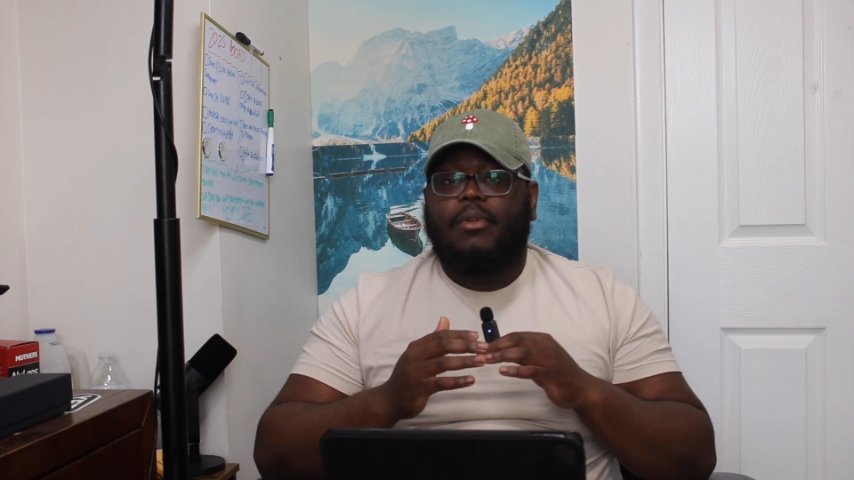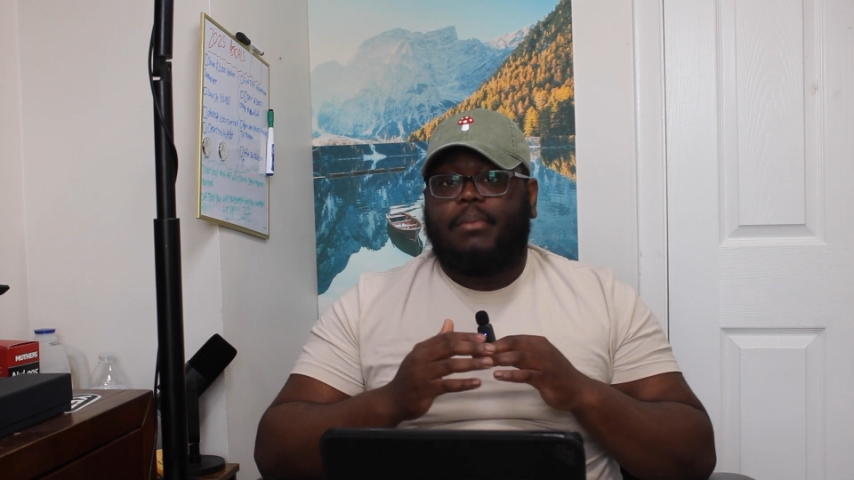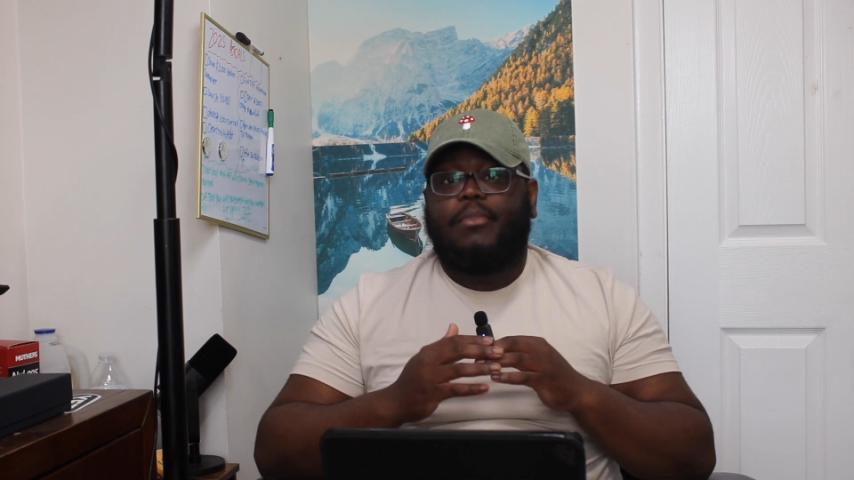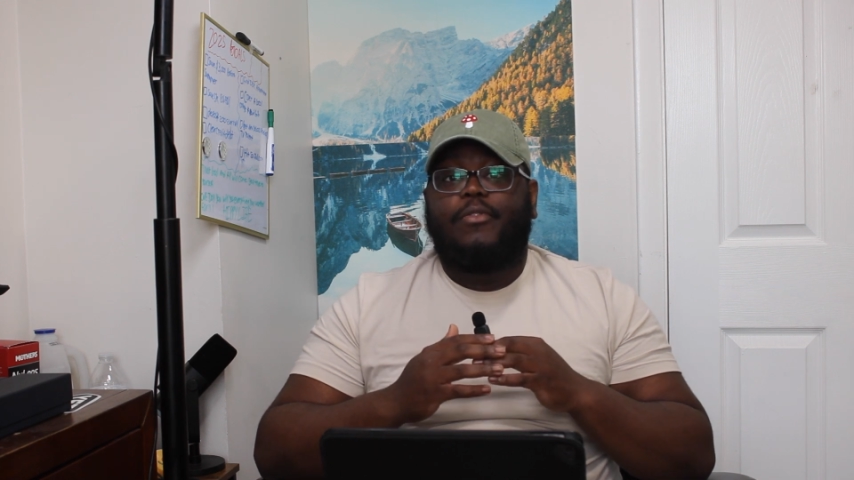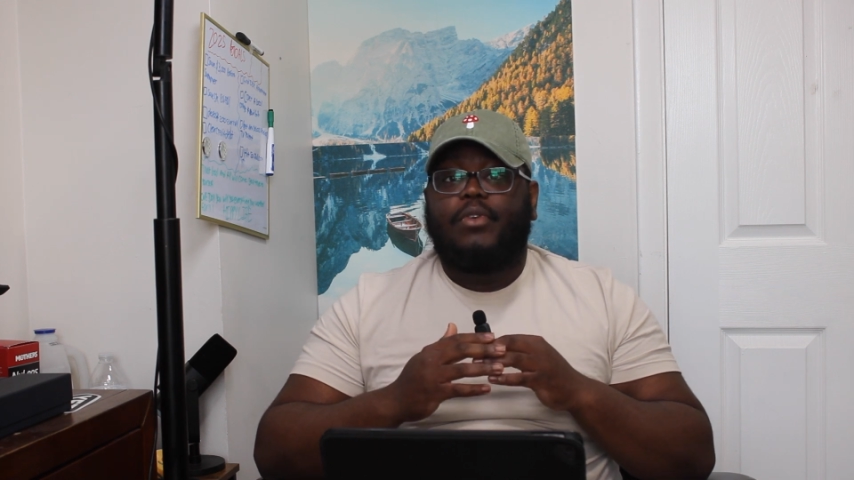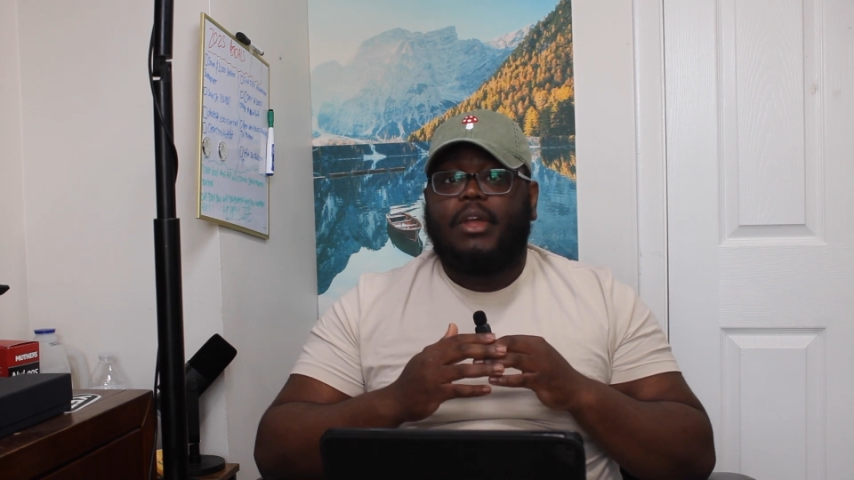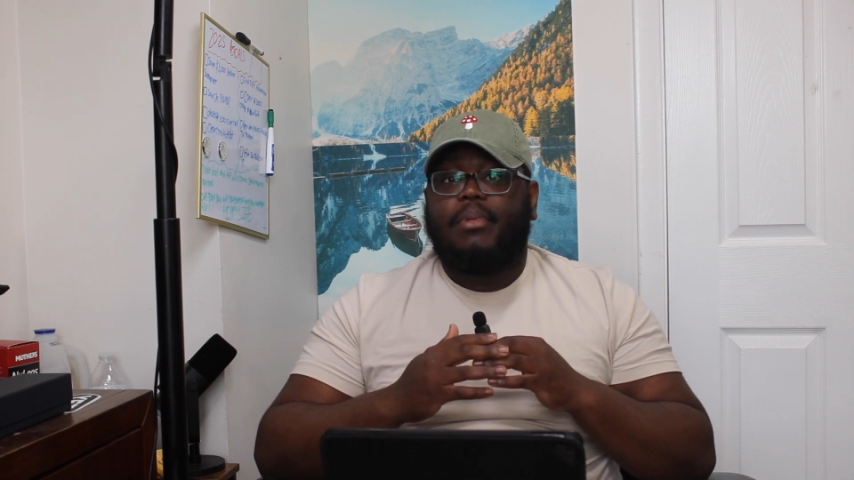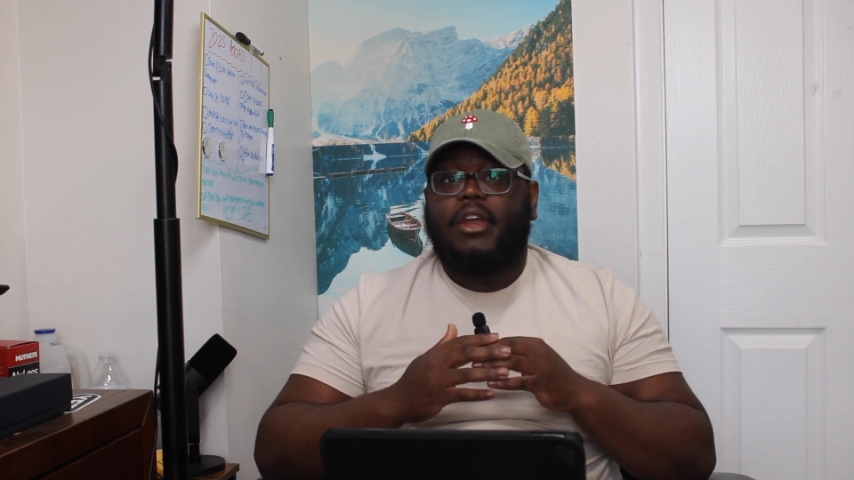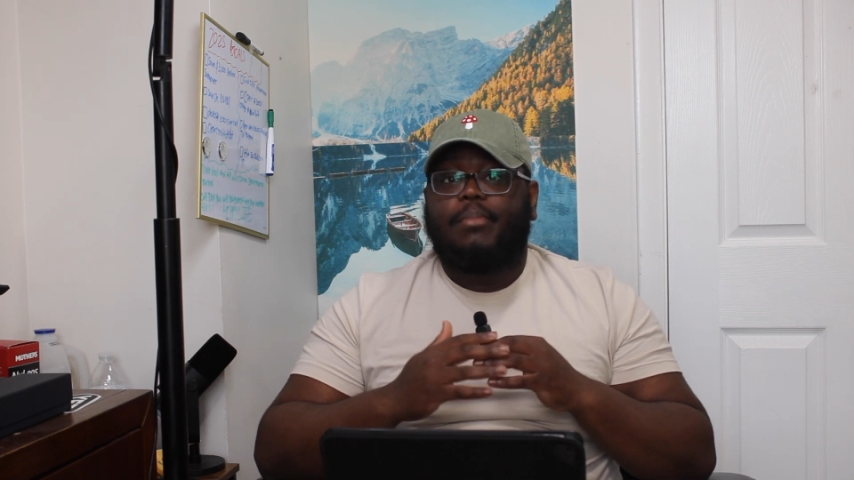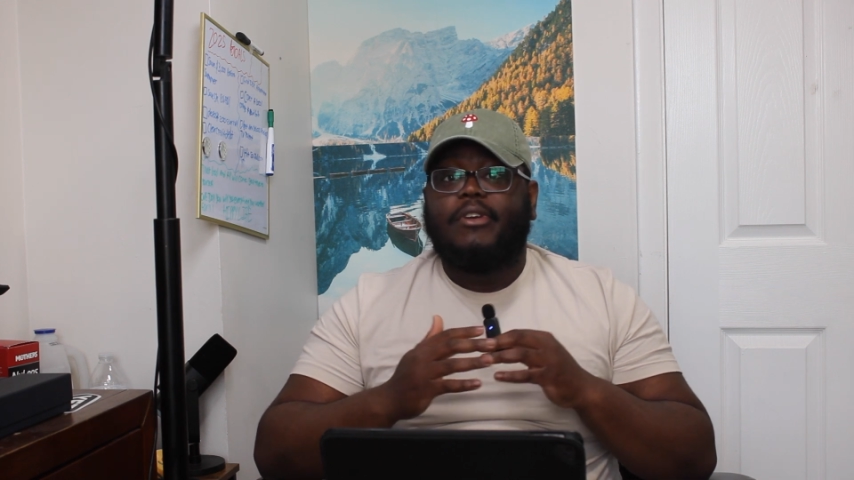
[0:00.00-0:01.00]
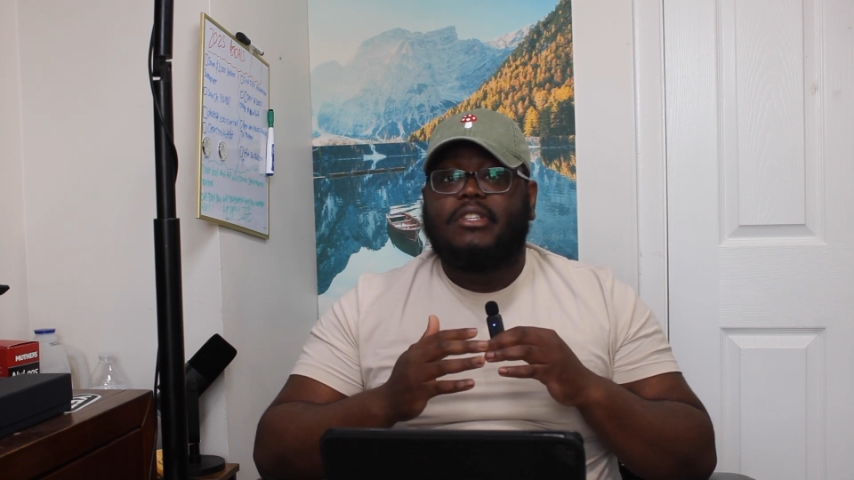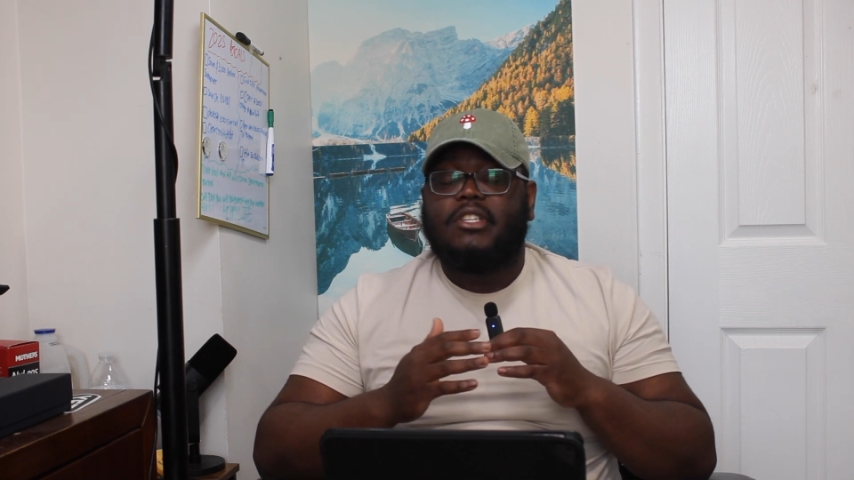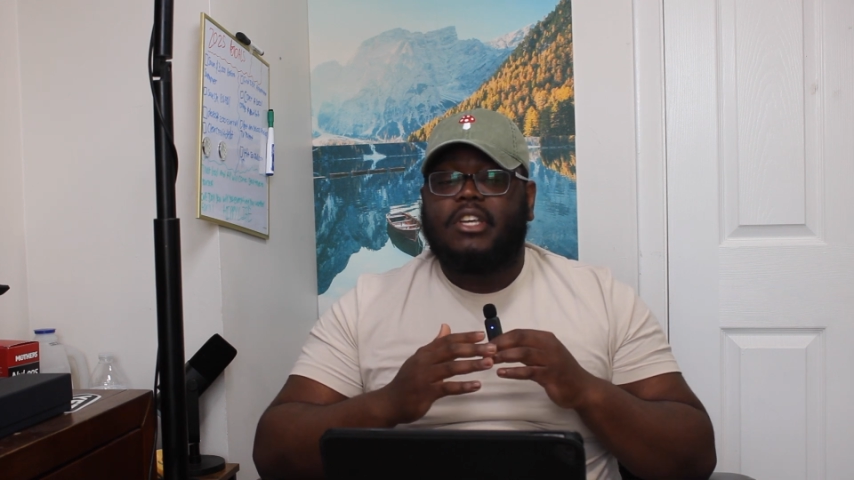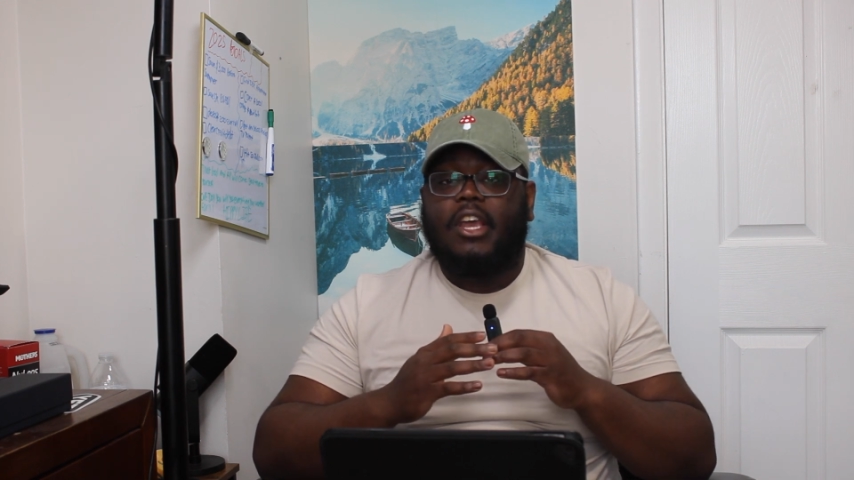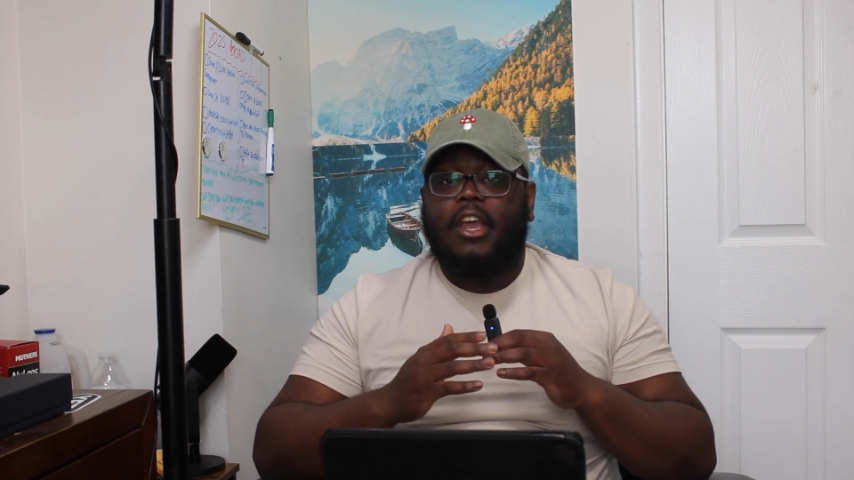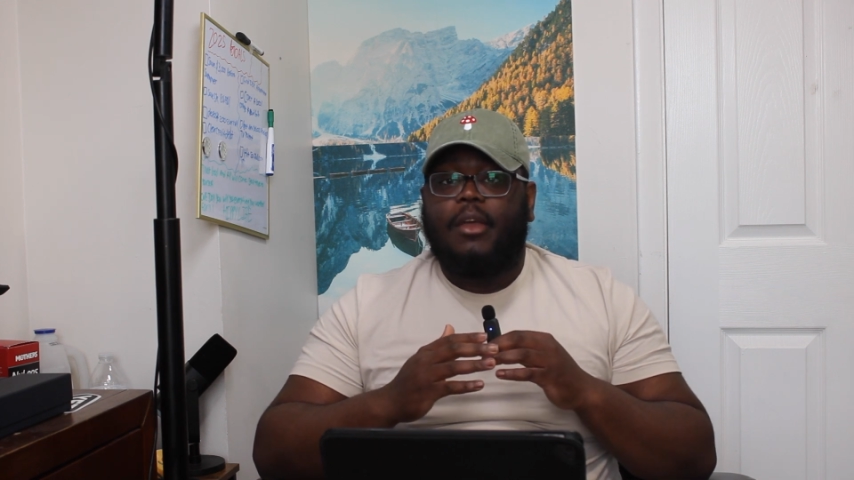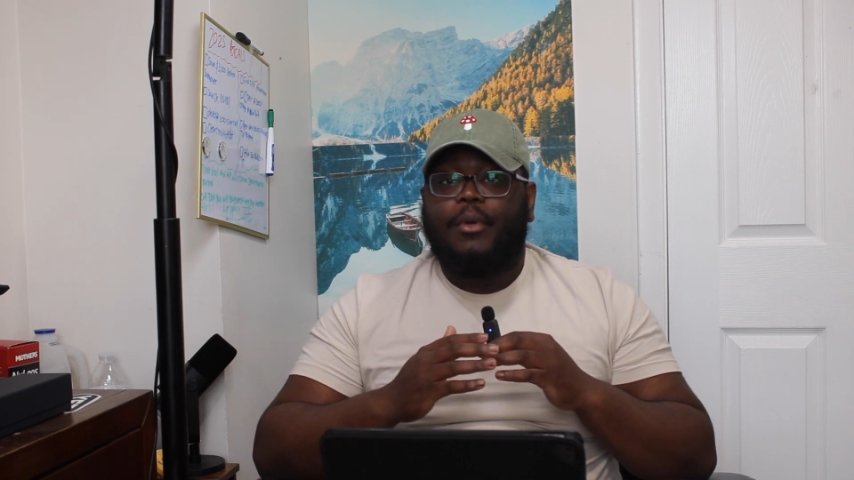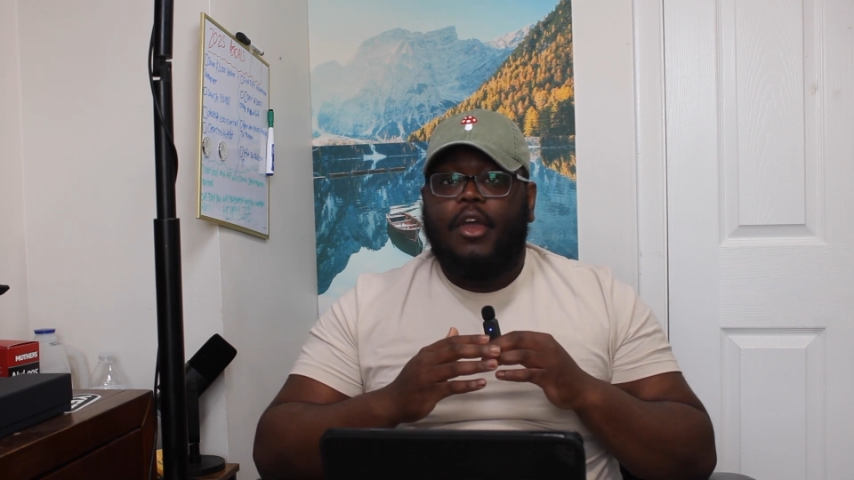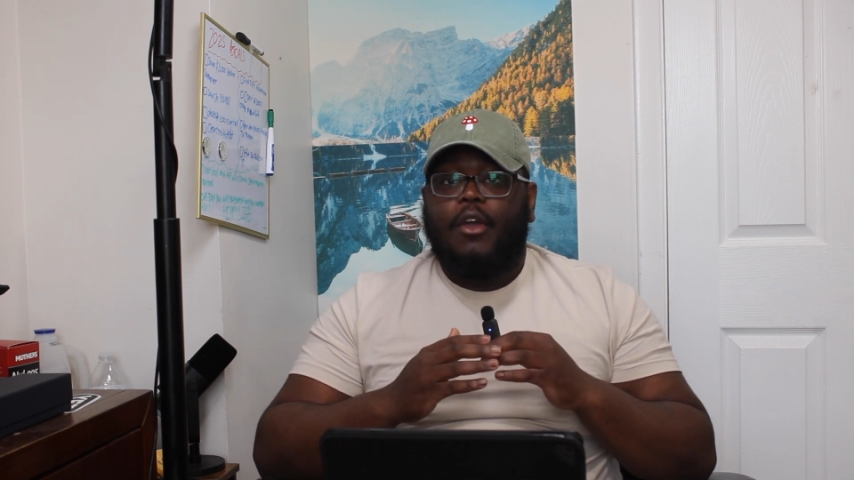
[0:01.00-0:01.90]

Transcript: before they play a preseason game,